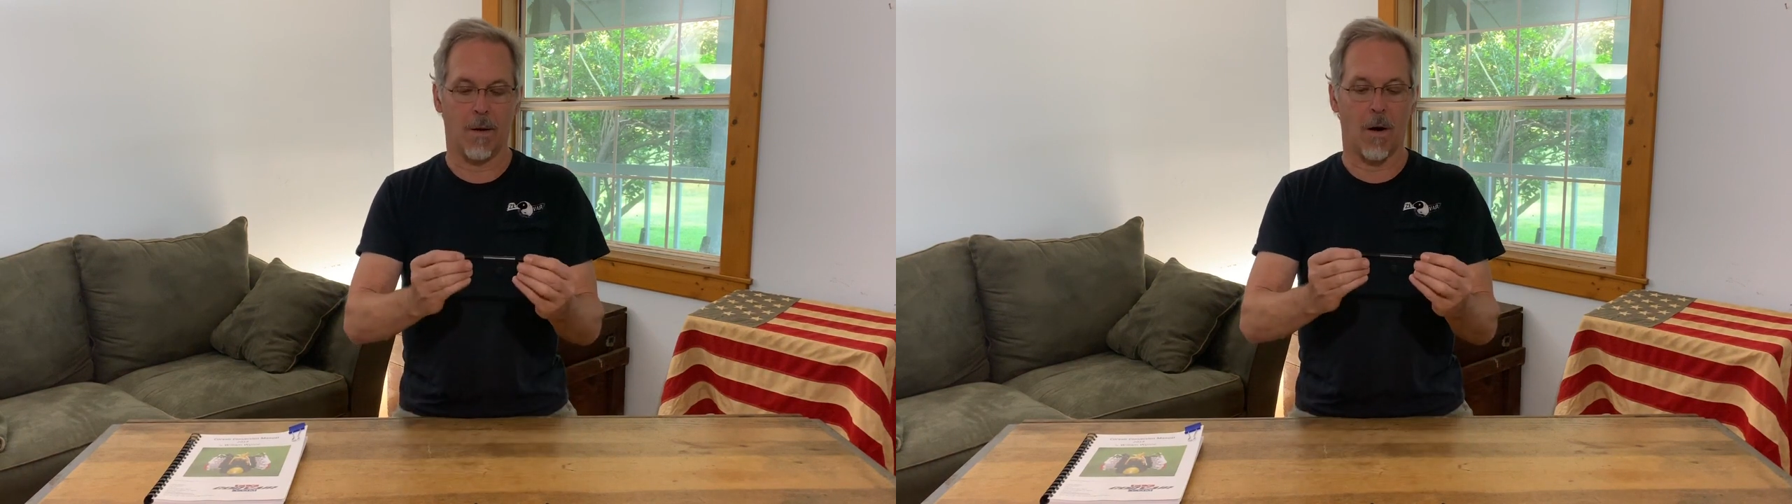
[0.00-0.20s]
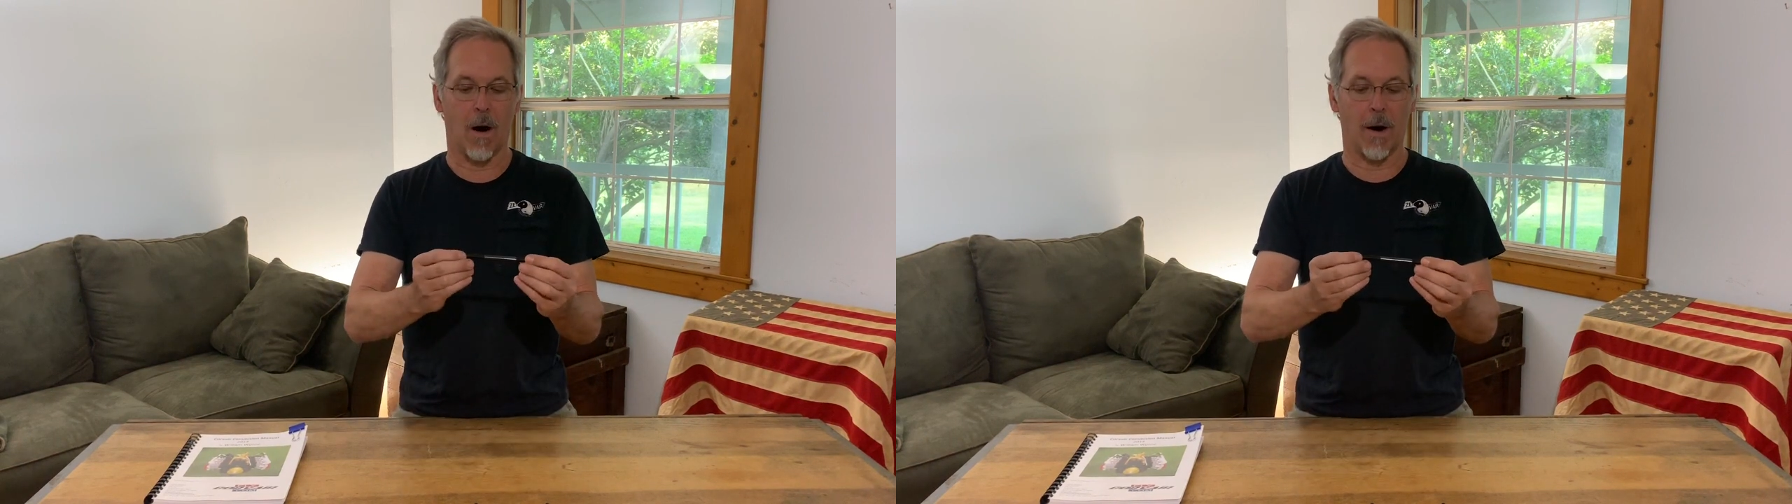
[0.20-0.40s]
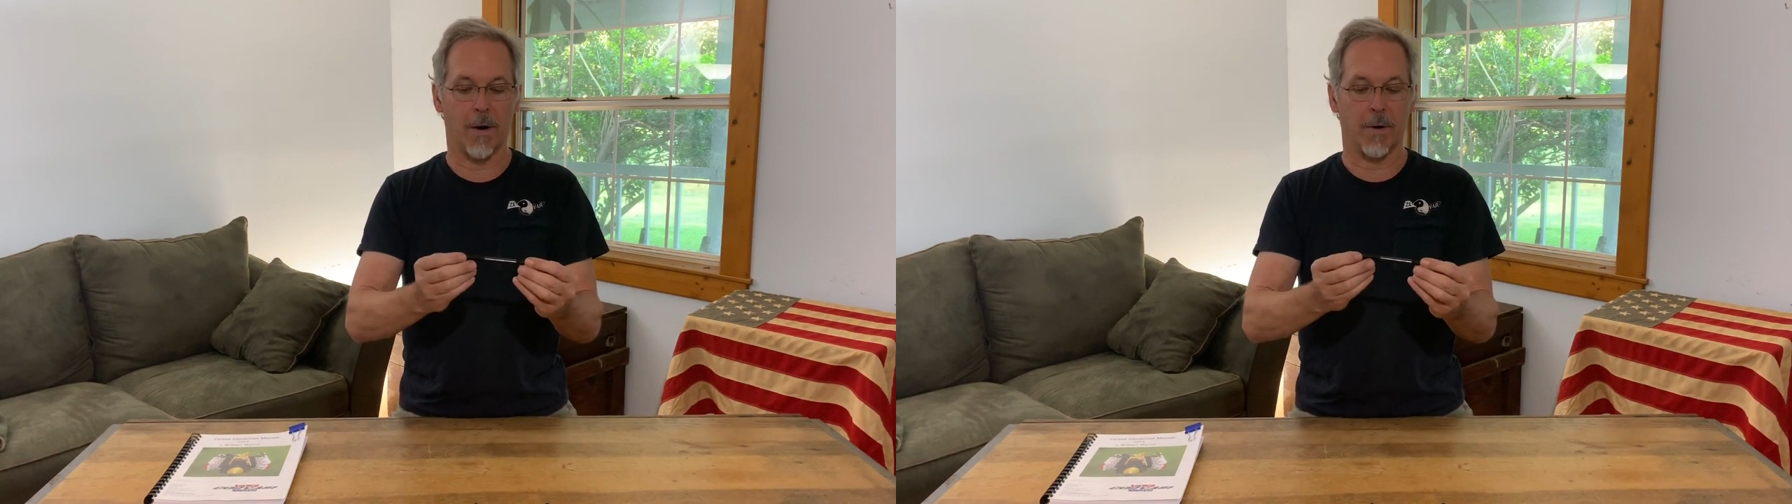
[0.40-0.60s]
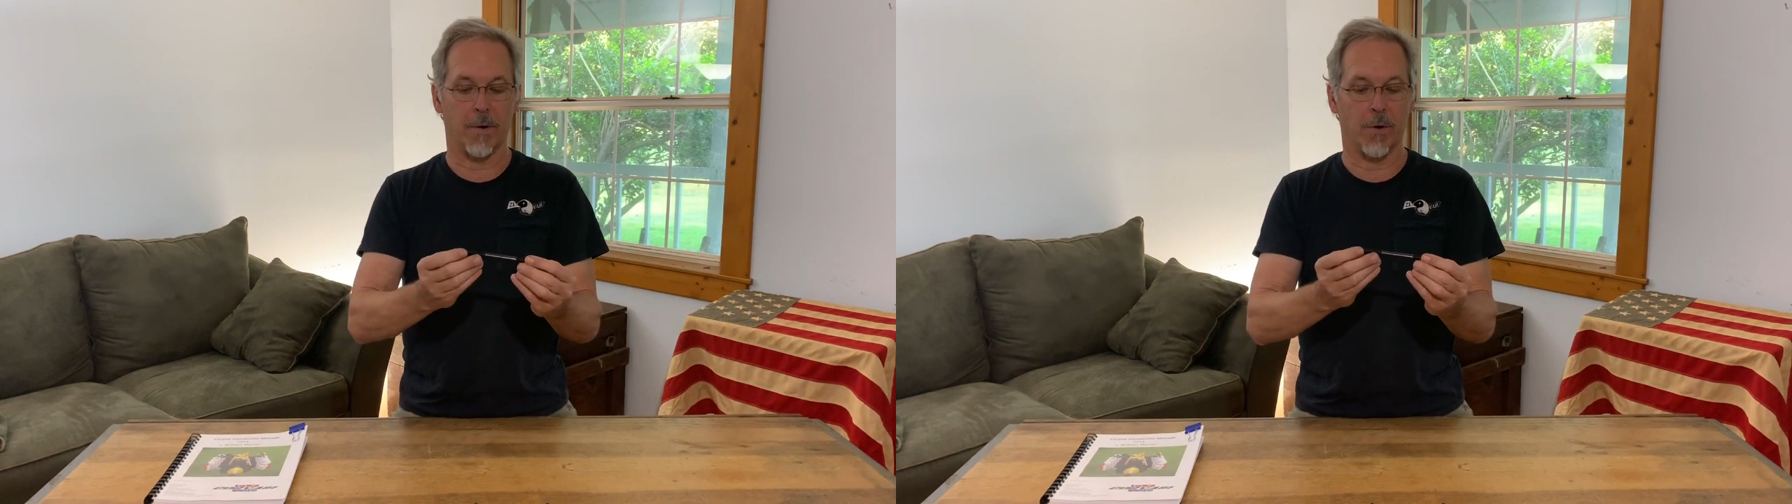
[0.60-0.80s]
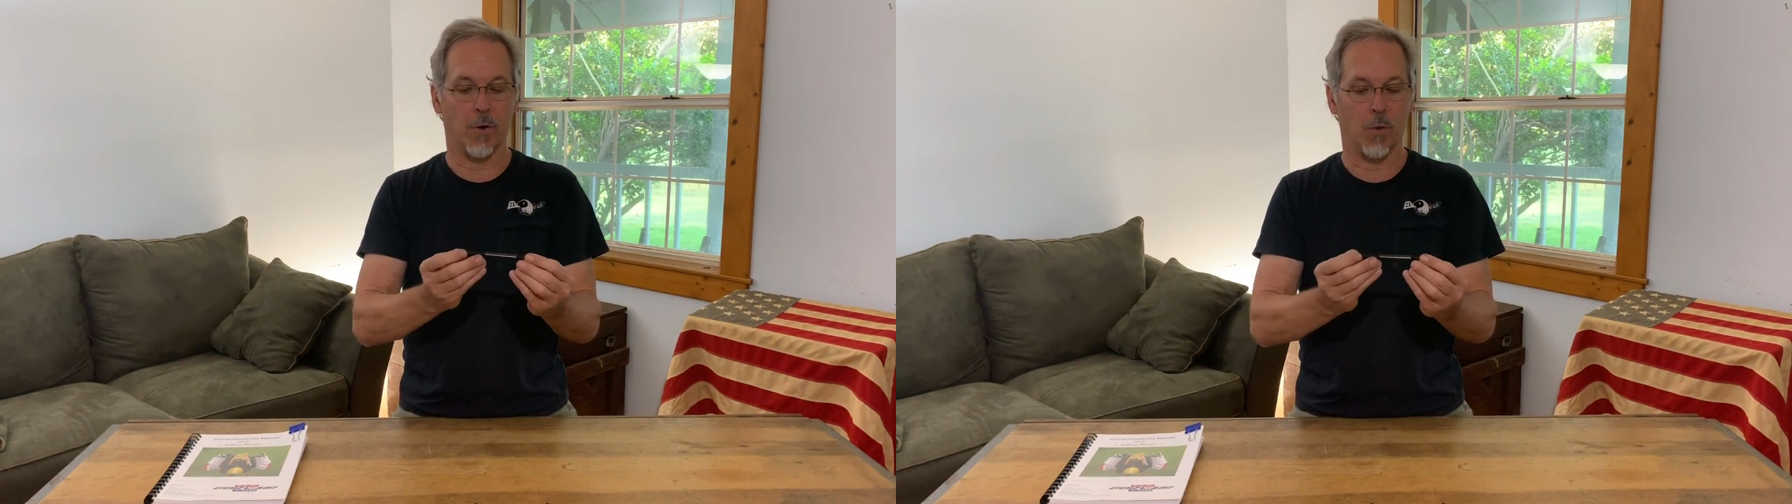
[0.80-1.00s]
are
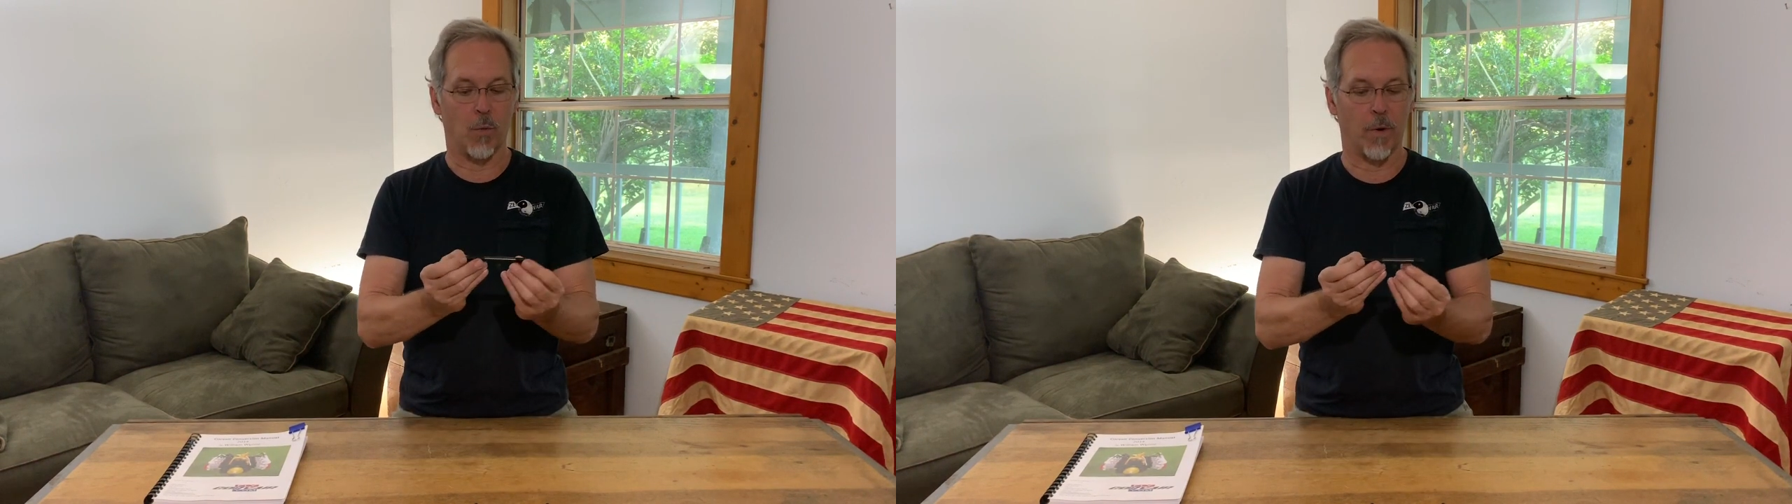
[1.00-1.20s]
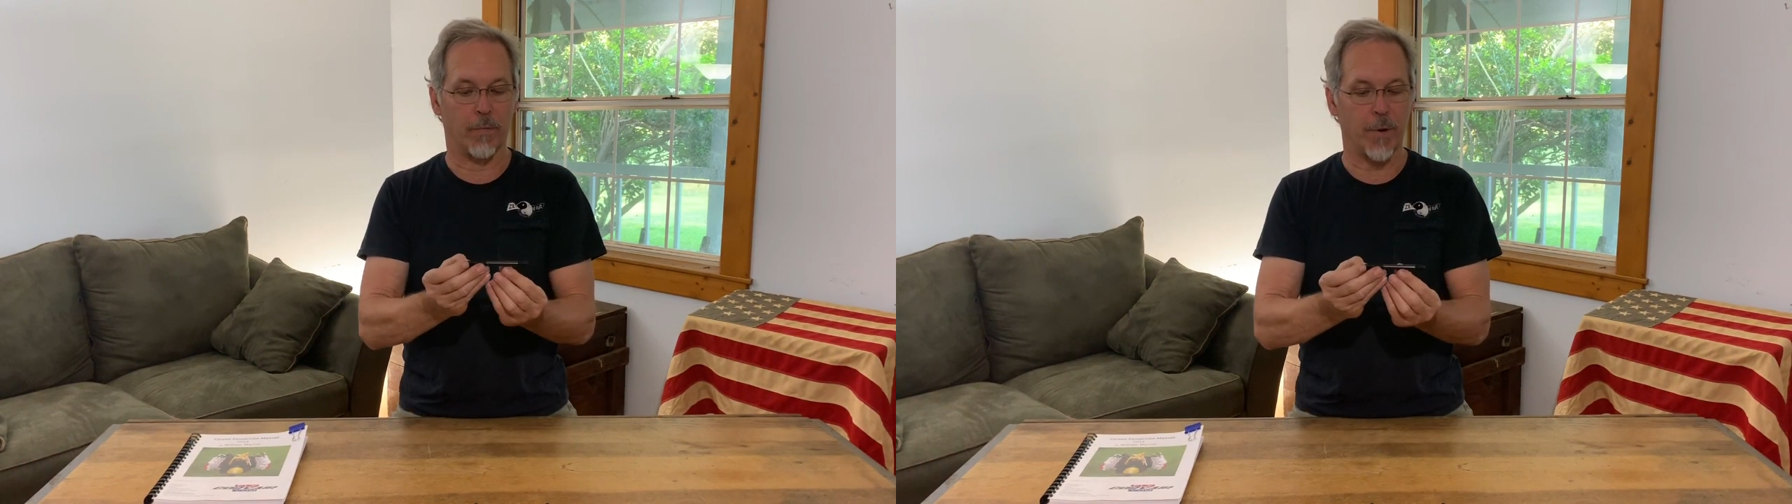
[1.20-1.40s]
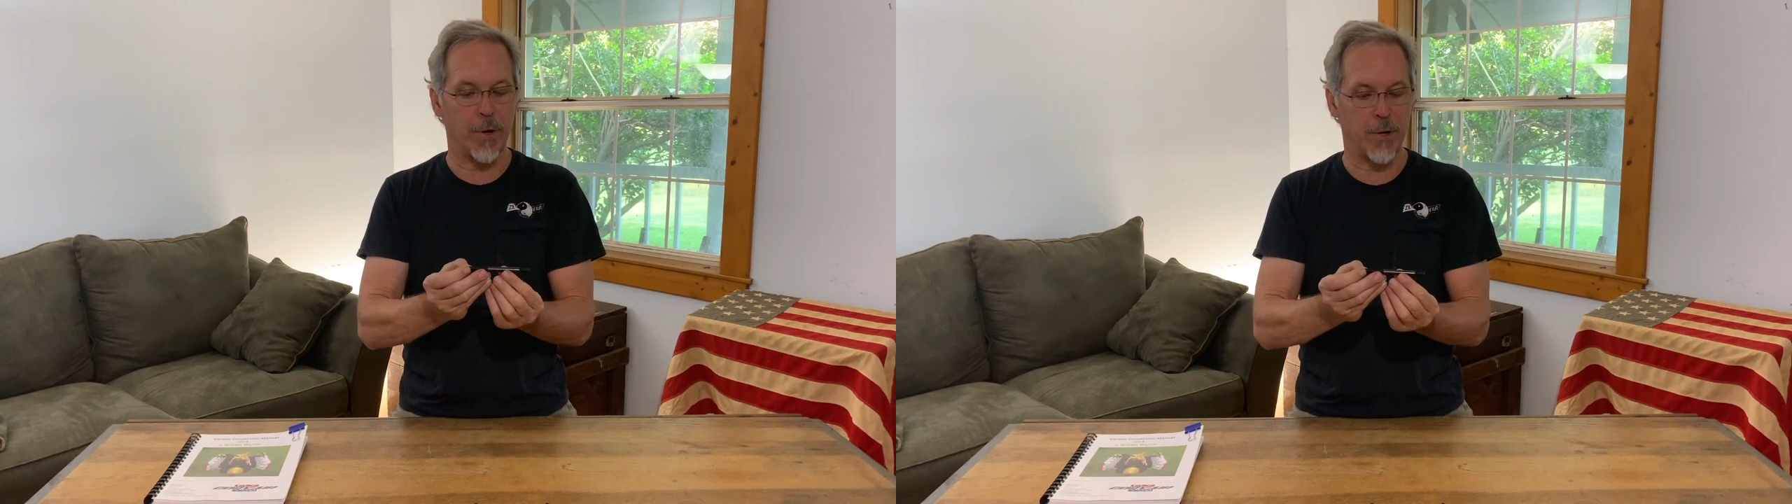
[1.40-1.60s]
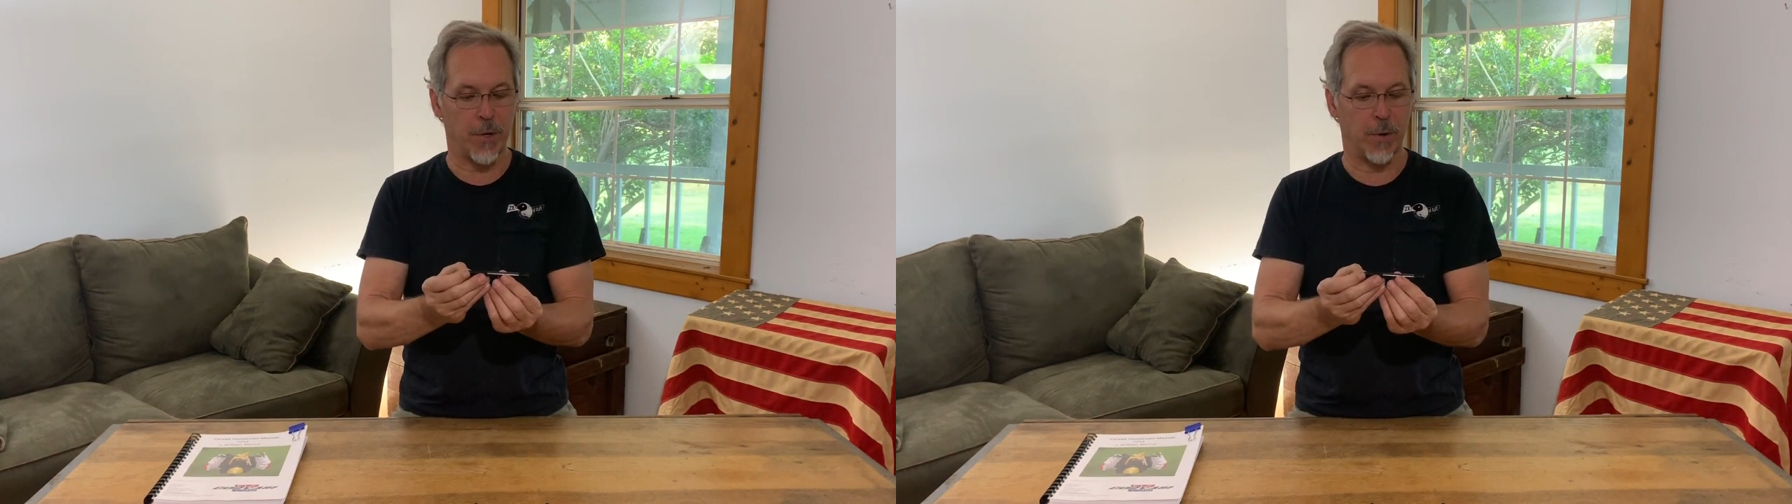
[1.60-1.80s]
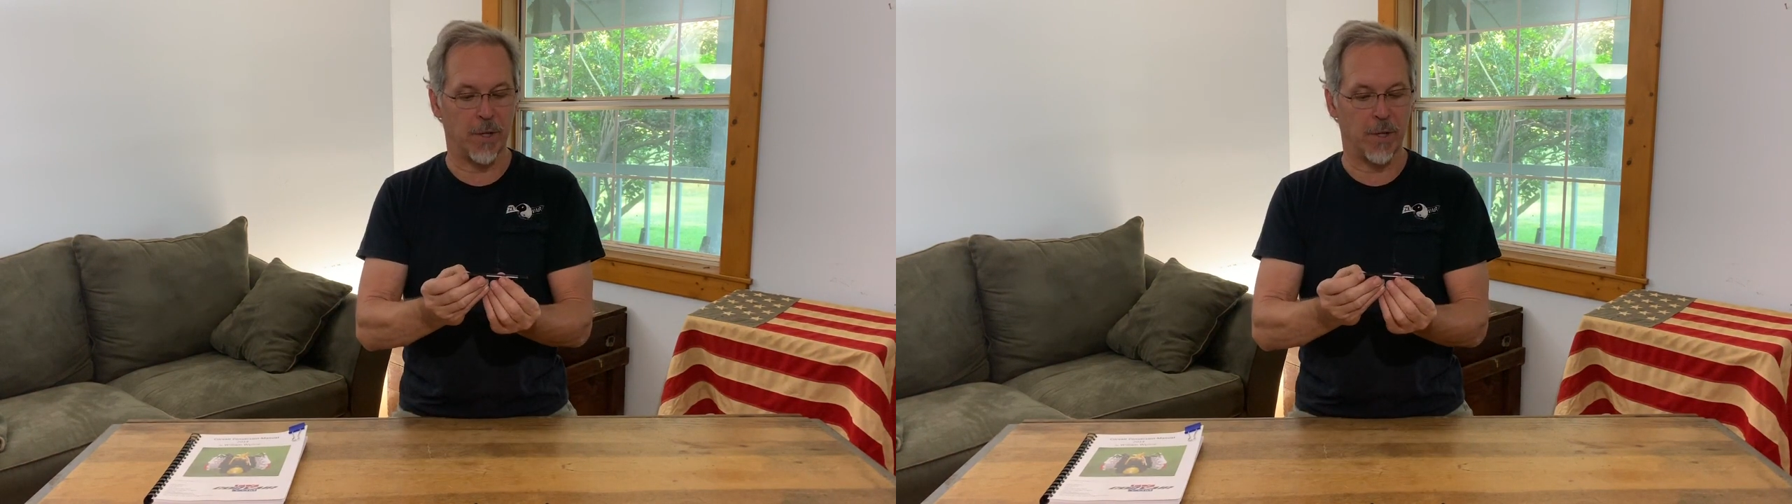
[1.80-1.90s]
referred to